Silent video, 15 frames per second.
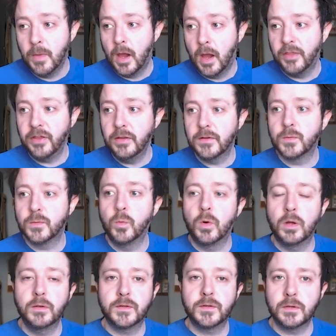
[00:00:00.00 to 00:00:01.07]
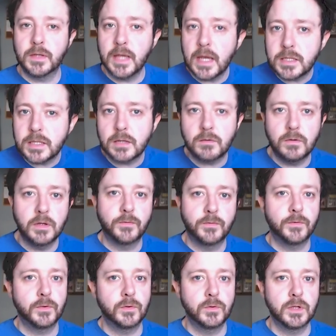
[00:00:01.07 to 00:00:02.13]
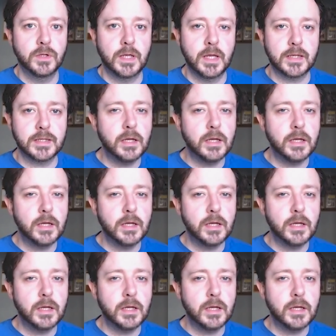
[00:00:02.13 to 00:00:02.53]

I think there's one sort of category of food that gets